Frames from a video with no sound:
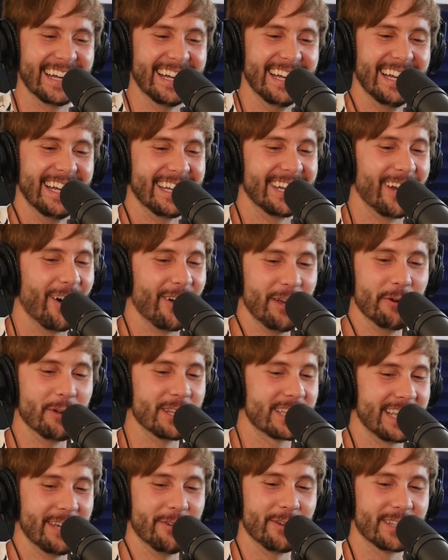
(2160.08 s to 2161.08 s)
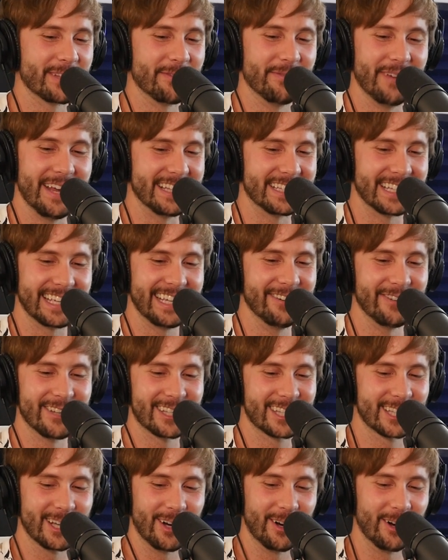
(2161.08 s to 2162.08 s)
yeah. No, he was he was amazing. He
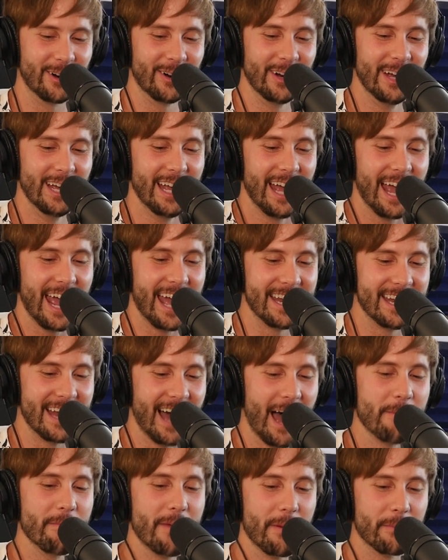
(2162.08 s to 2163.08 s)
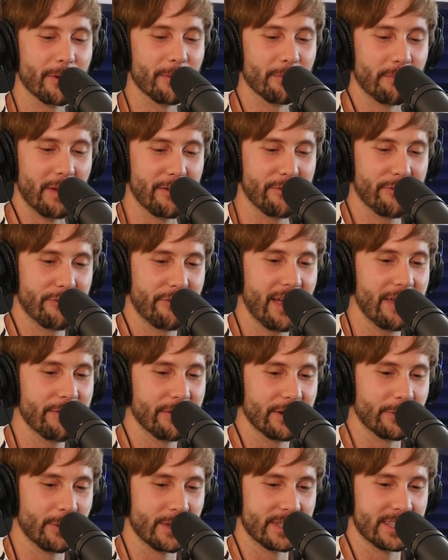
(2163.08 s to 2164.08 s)
was so. And I remember my
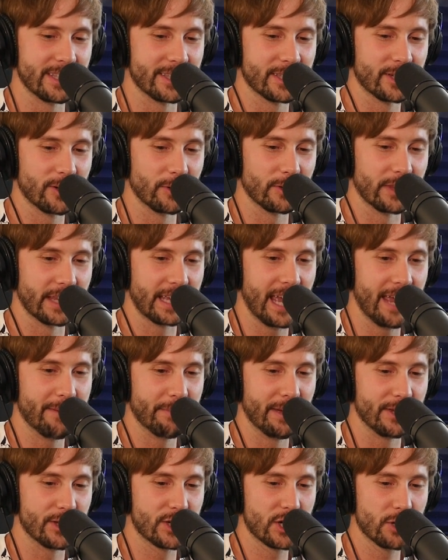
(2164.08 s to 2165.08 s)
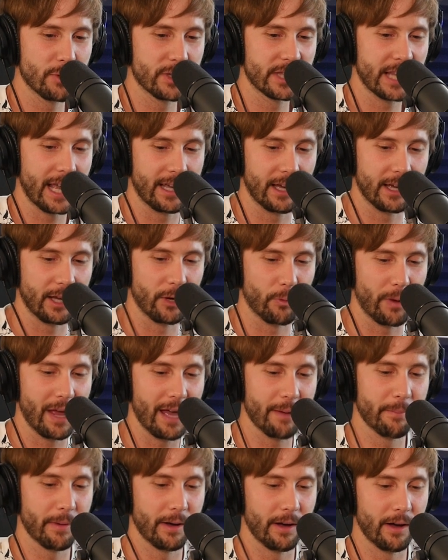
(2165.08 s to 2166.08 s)
favorite was this girl that came in. She was like a
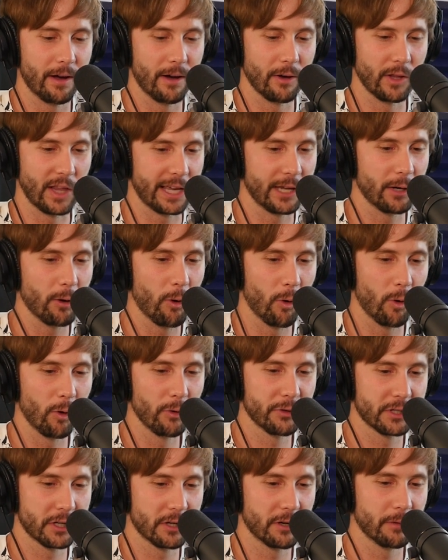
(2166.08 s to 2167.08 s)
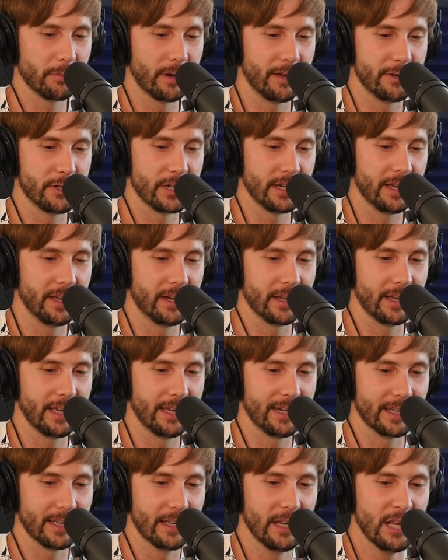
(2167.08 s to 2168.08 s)
grandma, like an old curmudgeon in a
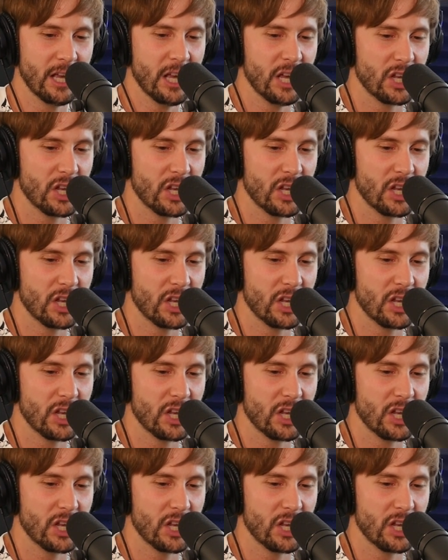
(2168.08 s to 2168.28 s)
in a.